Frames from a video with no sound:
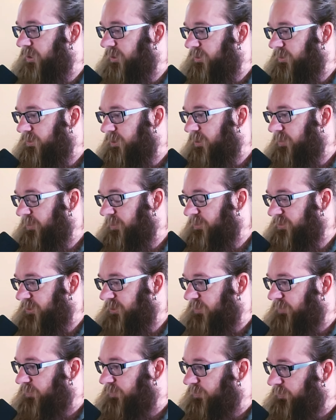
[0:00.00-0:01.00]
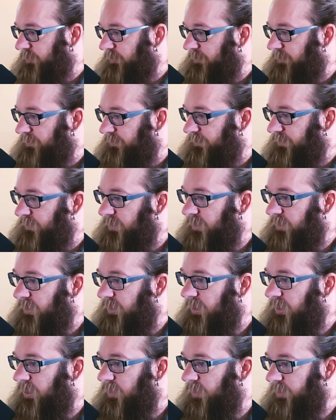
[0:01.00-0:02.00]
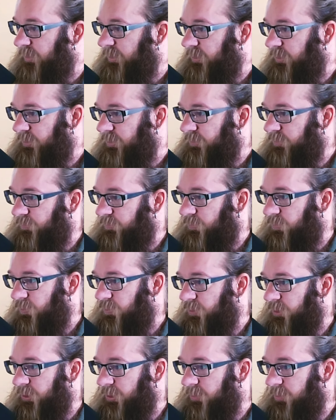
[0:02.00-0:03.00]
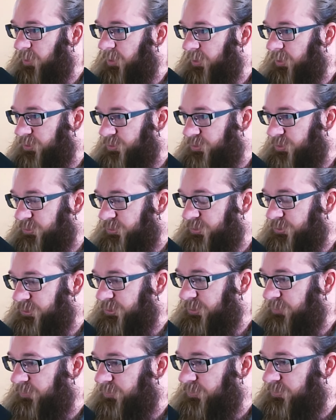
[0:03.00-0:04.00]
tell myself when looking for a market structure shift,